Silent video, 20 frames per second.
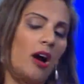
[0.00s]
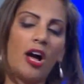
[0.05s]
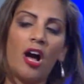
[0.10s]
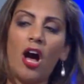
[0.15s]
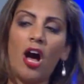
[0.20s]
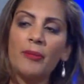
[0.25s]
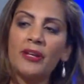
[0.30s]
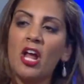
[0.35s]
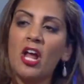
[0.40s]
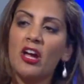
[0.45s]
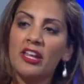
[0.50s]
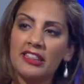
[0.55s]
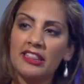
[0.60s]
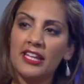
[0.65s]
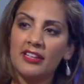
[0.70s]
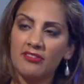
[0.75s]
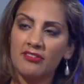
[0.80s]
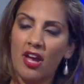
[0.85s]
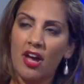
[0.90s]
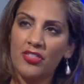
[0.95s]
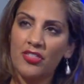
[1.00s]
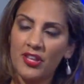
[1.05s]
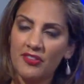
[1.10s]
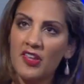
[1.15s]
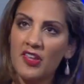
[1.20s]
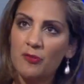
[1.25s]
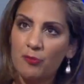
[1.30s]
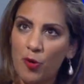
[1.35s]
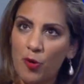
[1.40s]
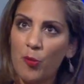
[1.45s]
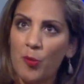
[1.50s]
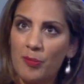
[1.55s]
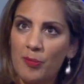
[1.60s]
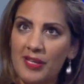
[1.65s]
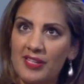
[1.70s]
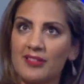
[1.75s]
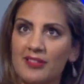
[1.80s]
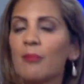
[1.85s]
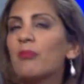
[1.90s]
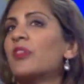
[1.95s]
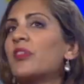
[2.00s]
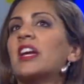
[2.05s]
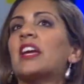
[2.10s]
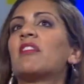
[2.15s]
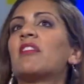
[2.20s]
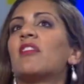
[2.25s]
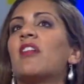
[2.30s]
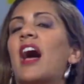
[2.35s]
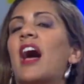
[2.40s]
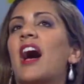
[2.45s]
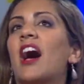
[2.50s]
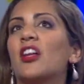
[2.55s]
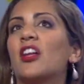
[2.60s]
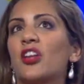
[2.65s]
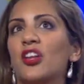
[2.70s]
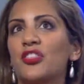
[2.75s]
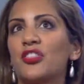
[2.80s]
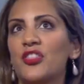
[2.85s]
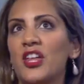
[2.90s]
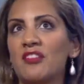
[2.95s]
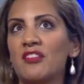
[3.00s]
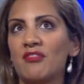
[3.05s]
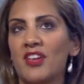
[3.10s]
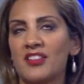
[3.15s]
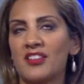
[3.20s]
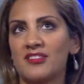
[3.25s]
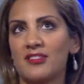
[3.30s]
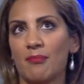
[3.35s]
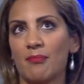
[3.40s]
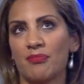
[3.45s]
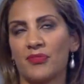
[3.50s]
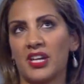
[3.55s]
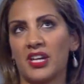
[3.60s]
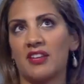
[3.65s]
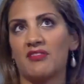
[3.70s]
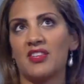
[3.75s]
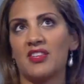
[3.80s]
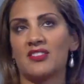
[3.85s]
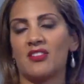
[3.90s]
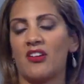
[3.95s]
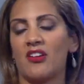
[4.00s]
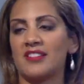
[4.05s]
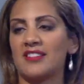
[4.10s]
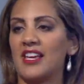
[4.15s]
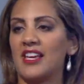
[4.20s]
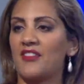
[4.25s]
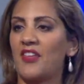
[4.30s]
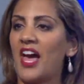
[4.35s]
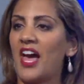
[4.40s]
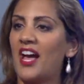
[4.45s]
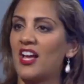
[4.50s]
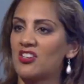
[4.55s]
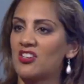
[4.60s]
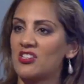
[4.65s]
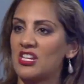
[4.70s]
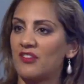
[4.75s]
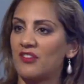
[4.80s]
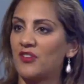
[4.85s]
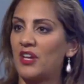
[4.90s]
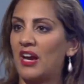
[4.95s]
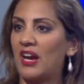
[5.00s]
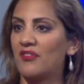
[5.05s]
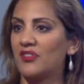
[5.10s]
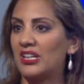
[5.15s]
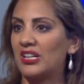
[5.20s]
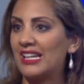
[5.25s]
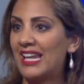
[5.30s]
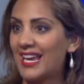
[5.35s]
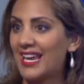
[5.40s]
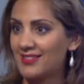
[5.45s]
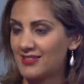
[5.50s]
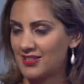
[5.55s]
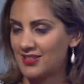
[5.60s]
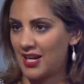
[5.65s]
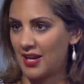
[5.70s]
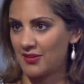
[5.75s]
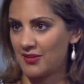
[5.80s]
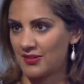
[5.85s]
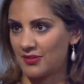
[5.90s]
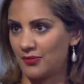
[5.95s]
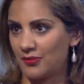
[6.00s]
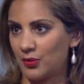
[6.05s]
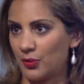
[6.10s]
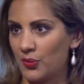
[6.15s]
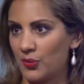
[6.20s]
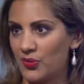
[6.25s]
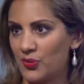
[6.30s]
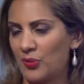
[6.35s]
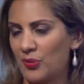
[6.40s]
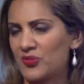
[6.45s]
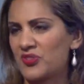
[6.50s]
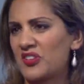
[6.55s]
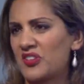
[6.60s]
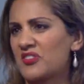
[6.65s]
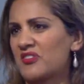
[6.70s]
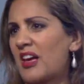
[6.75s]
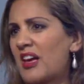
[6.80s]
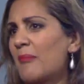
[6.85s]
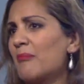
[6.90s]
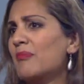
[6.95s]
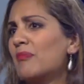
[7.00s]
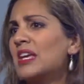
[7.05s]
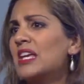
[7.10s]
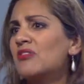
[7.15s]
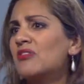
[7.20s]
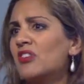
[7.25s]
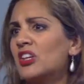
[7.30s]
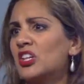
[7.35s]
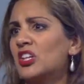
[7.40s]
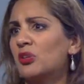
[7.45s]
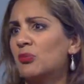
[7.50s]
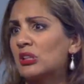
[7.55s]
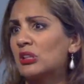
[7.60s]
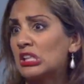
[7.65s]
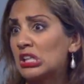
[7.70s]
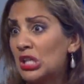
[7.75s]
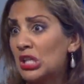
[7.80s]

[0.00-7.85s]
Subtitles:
I mean, I think there's probably something in that, and I think there's something in this idea that actually, if you have an elected House of Lords, well, doesn't that mean that you would